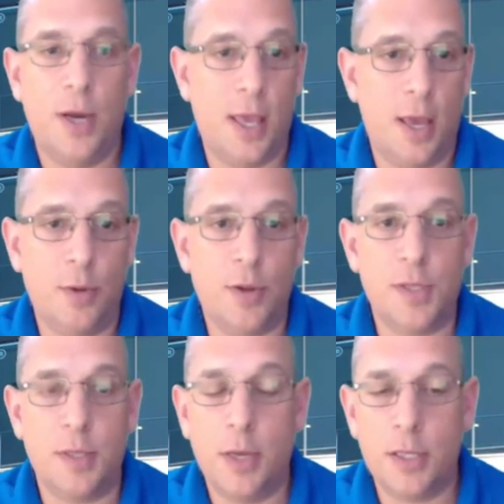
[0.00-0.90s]
again, with
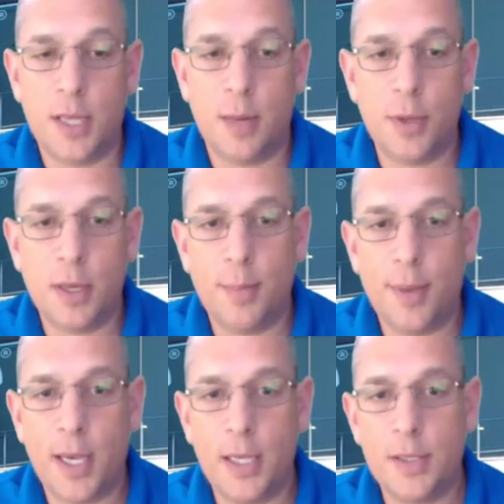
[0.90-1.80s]
those email template
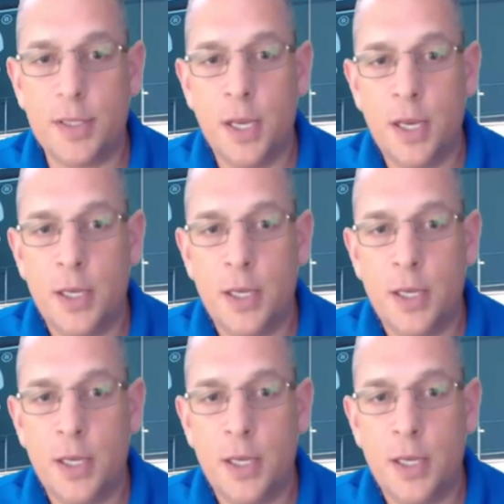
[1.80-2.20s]
campaigns,